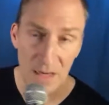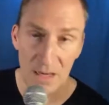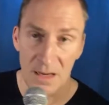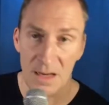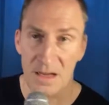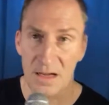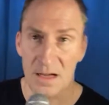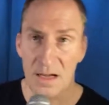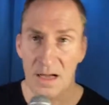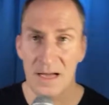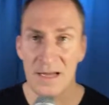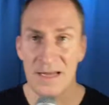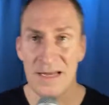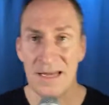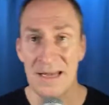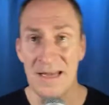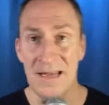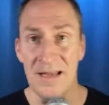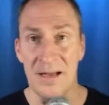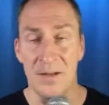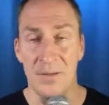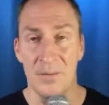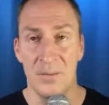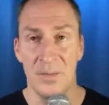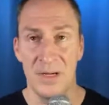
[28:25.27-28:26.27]
I
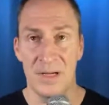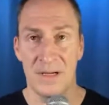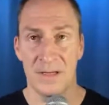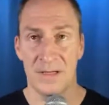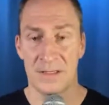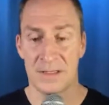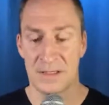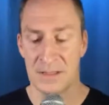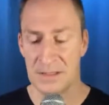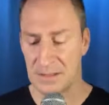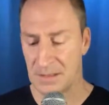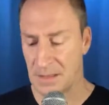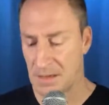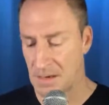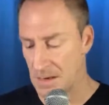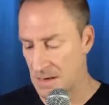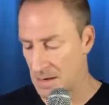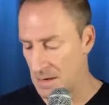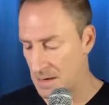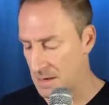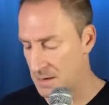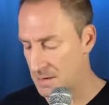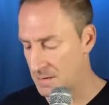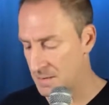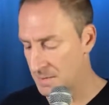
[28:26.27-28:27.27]
can, because
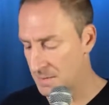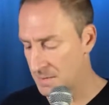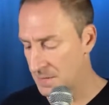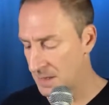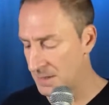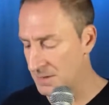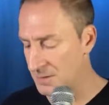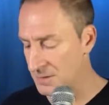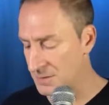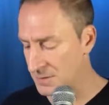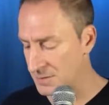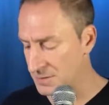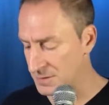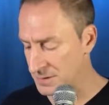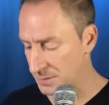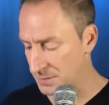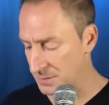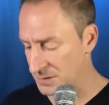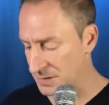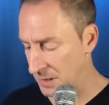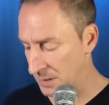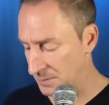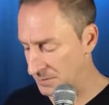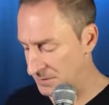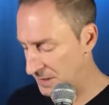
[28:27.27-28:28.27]
I do
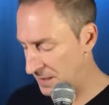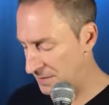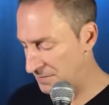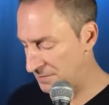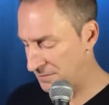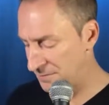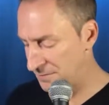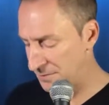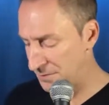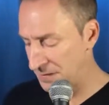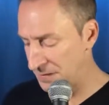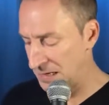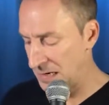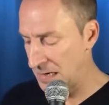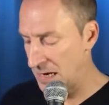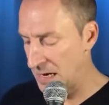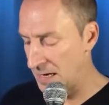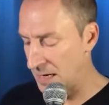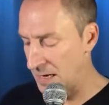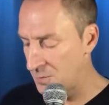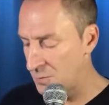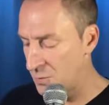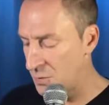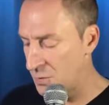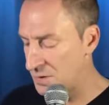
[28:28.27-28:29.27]
sometimes. I forget.
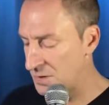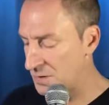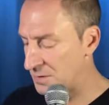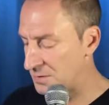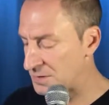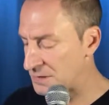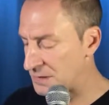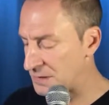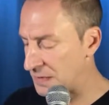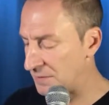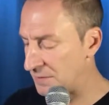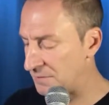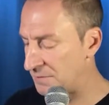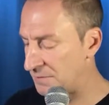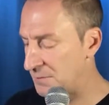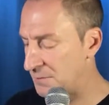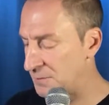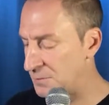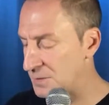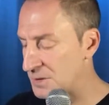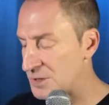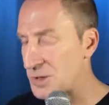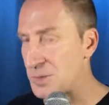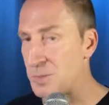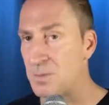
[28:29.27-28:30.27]
I'm one of those like
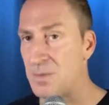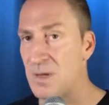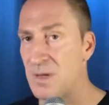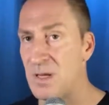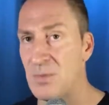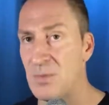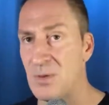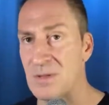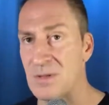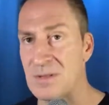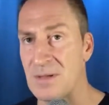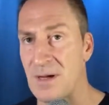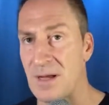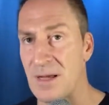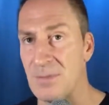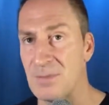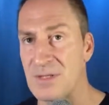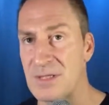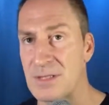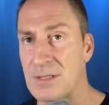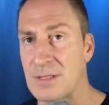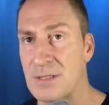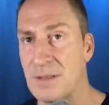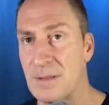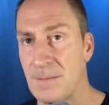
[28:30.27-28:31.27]
foolish people
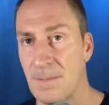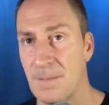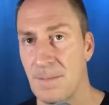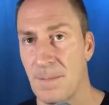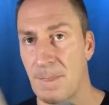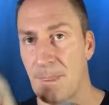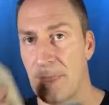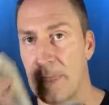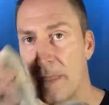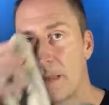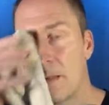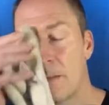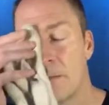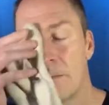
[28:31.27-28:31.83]
types. Mm-hmm.